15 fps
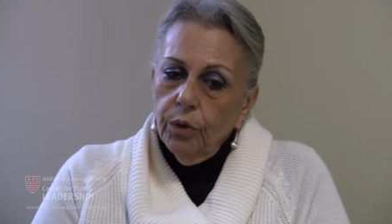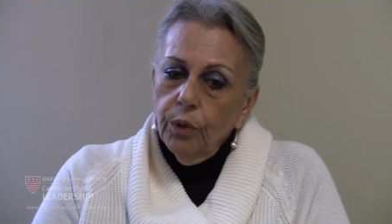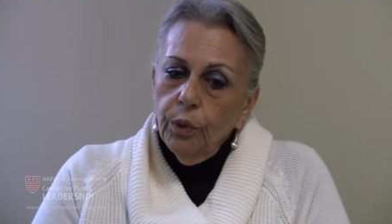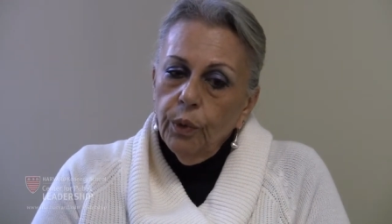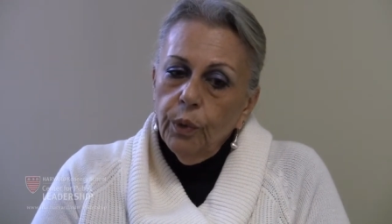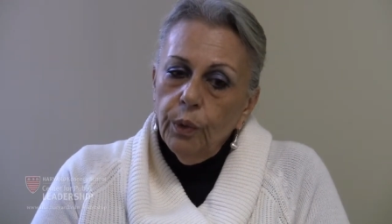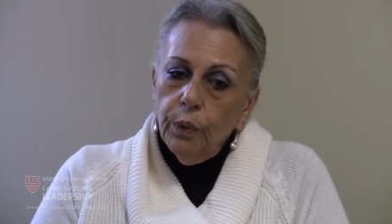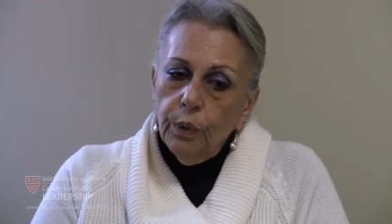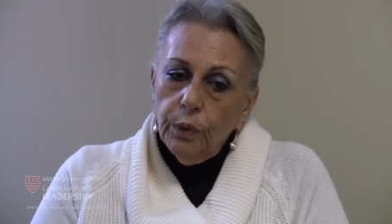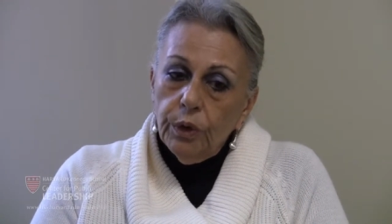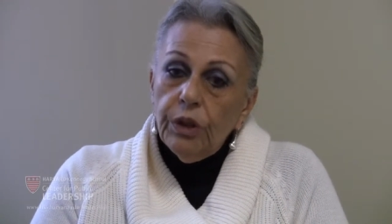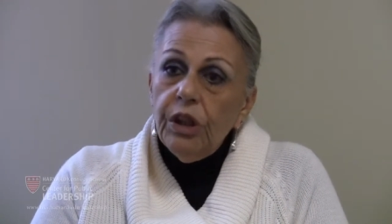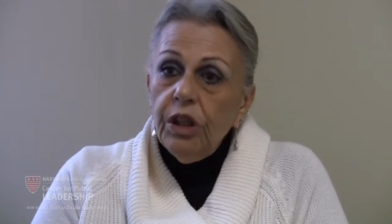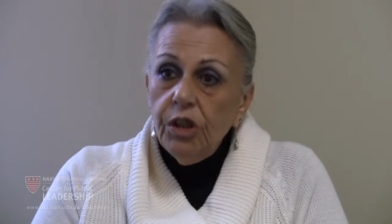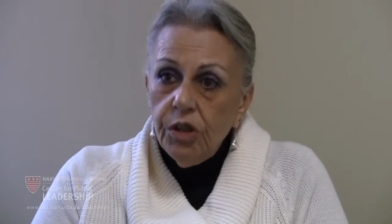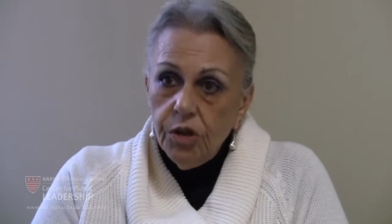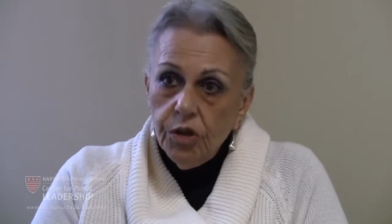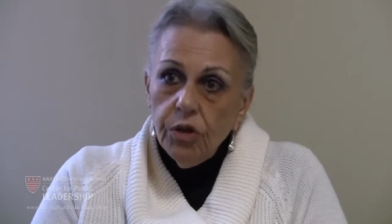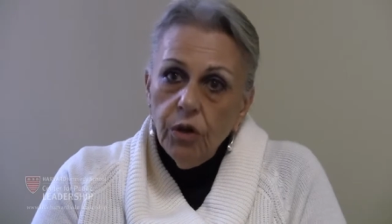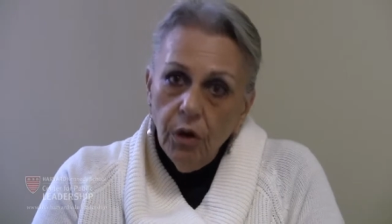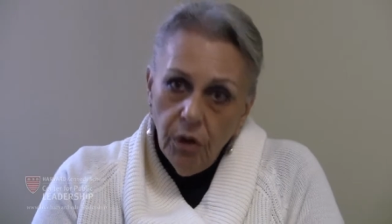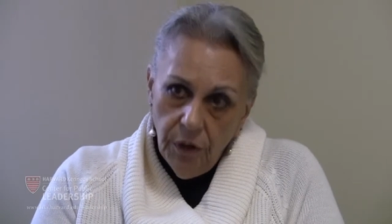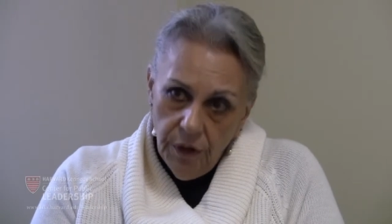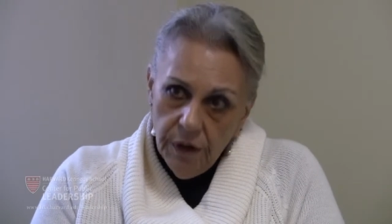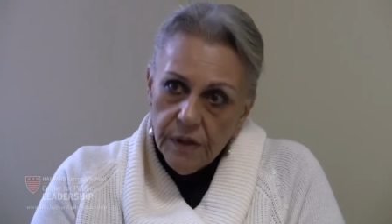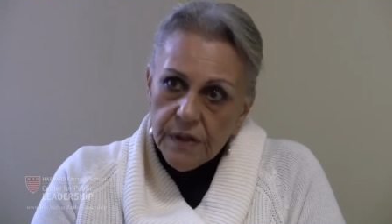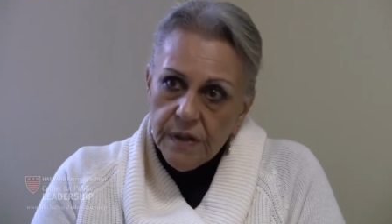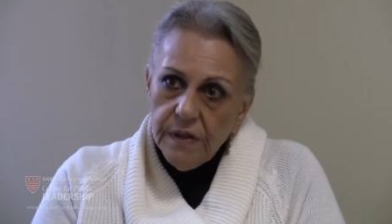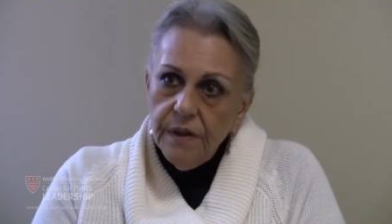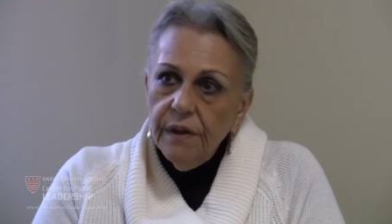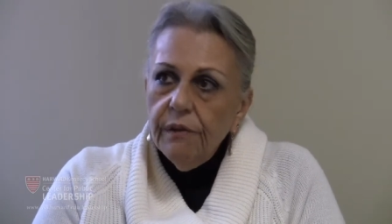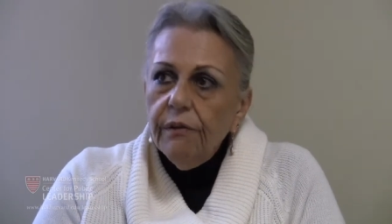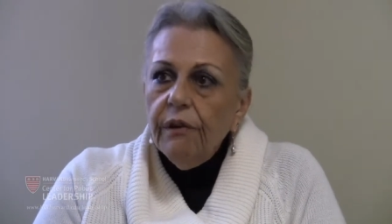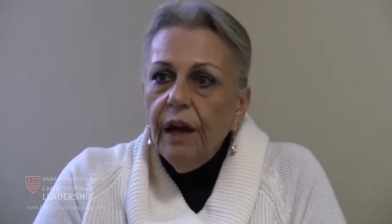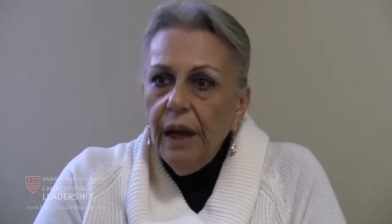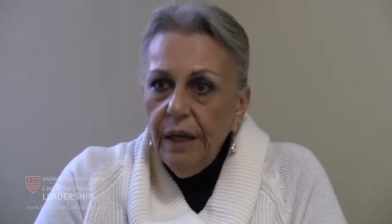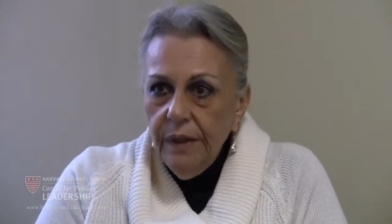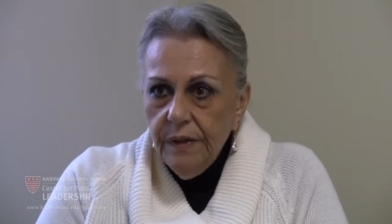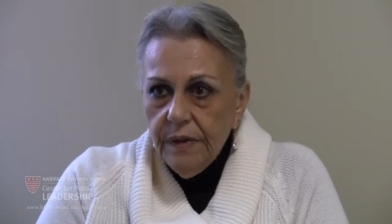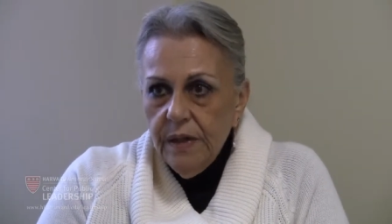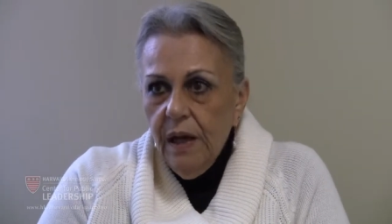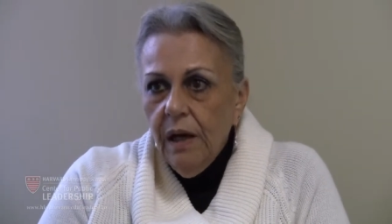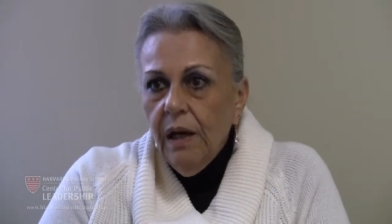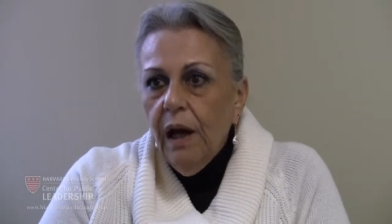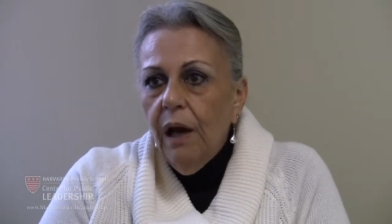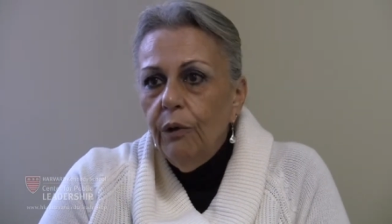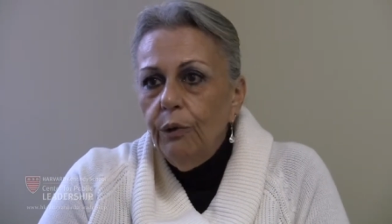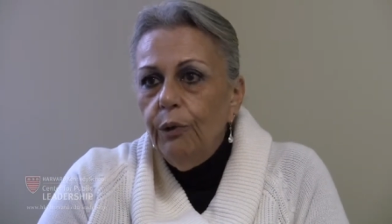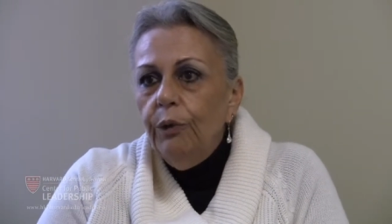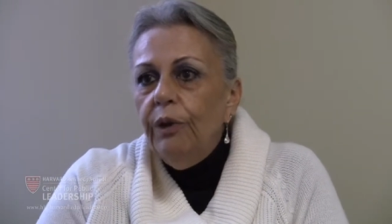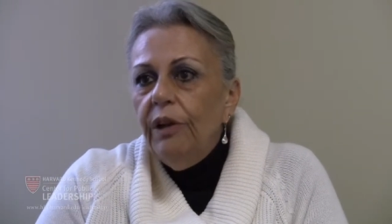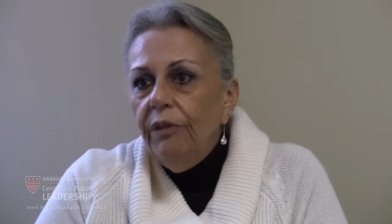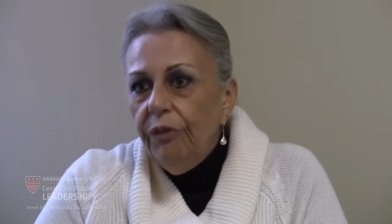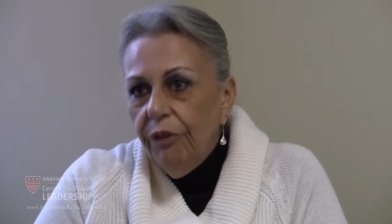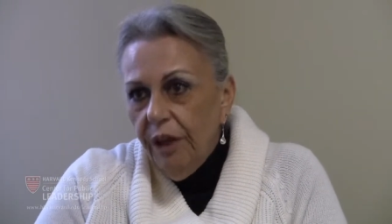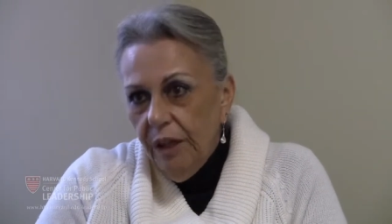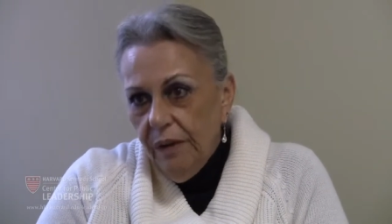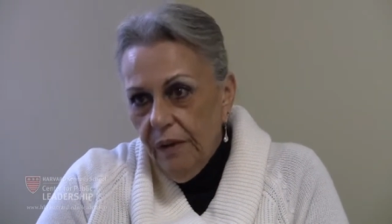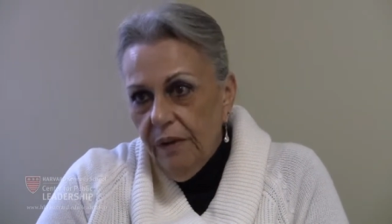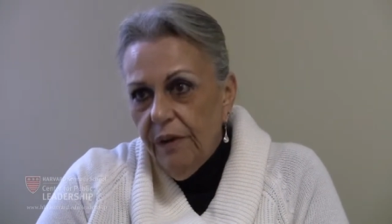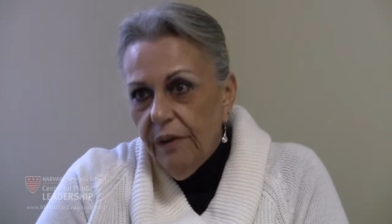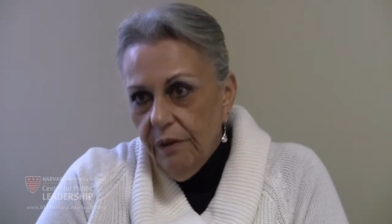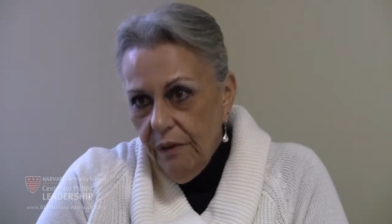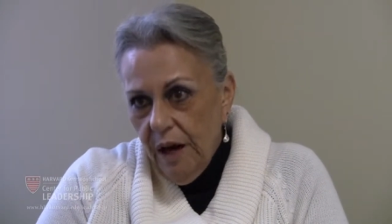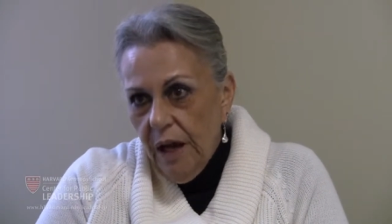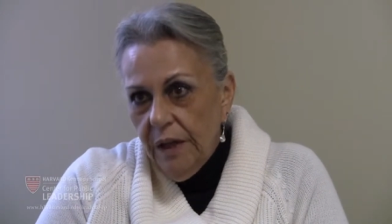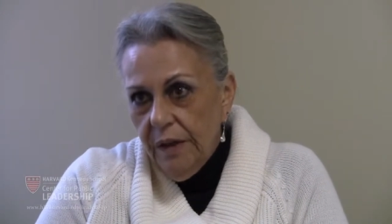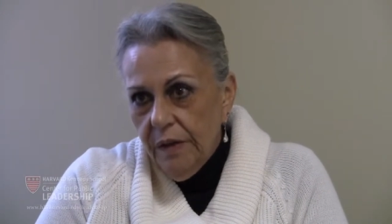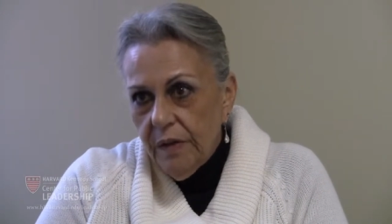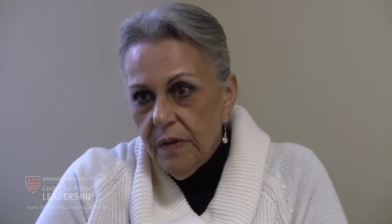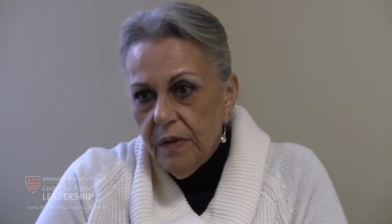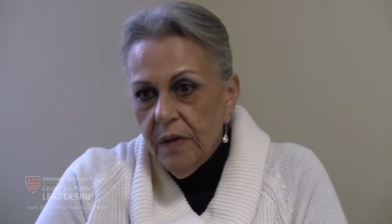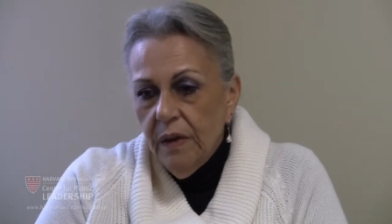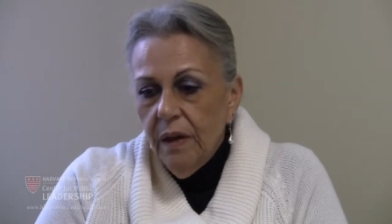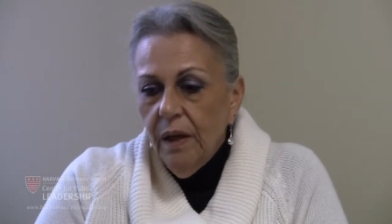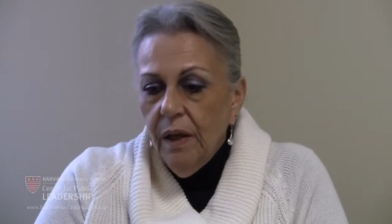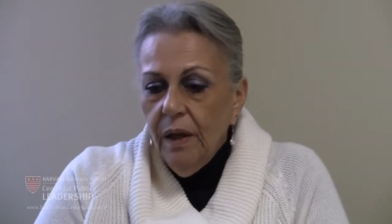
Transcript: to teach others the rights and how to defend their rights.